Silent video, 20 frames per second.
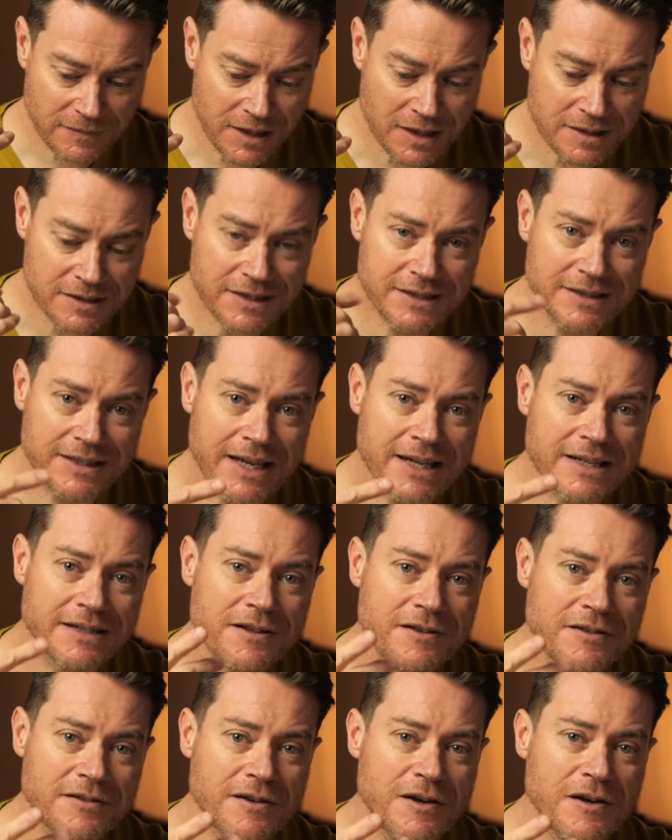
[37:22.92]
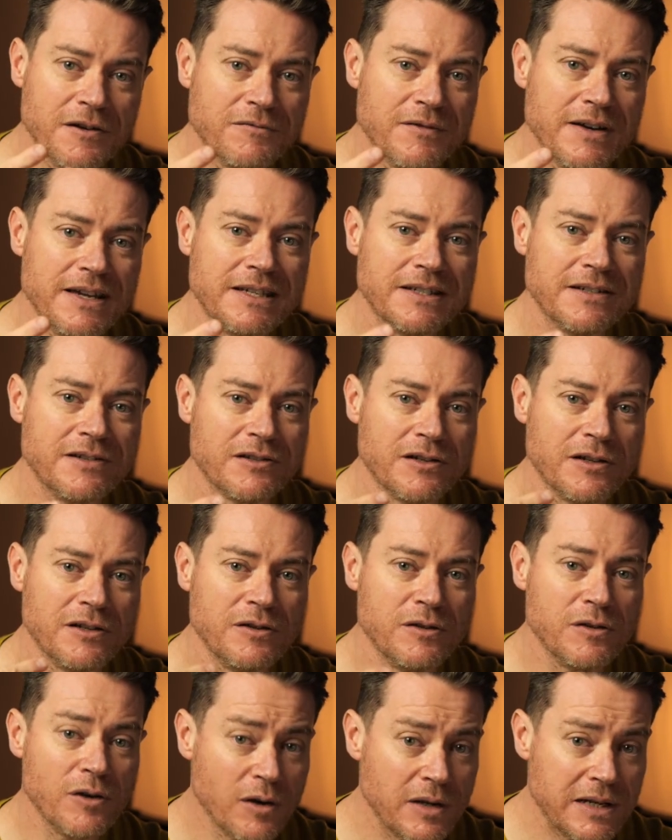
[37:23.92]
The second and third regions are
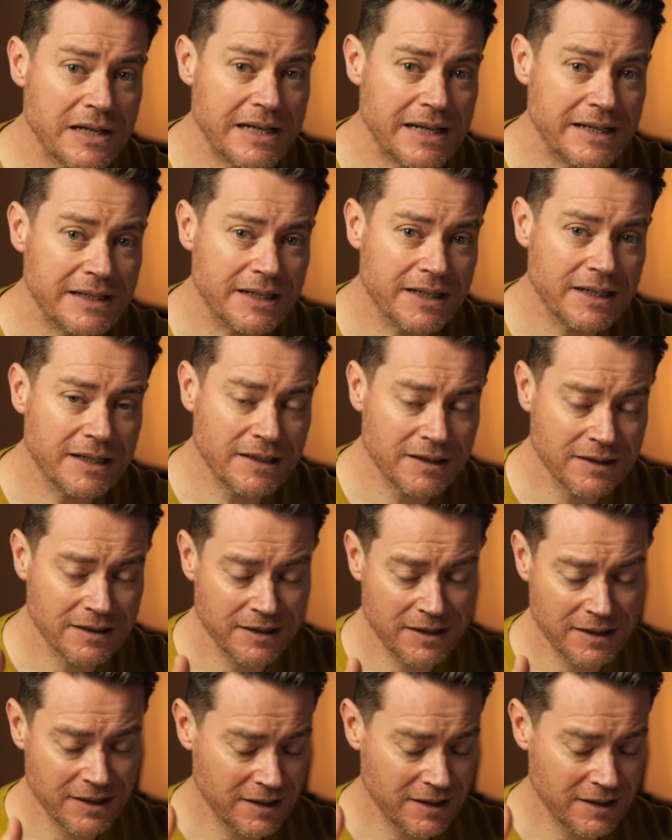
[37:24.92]
non-linear.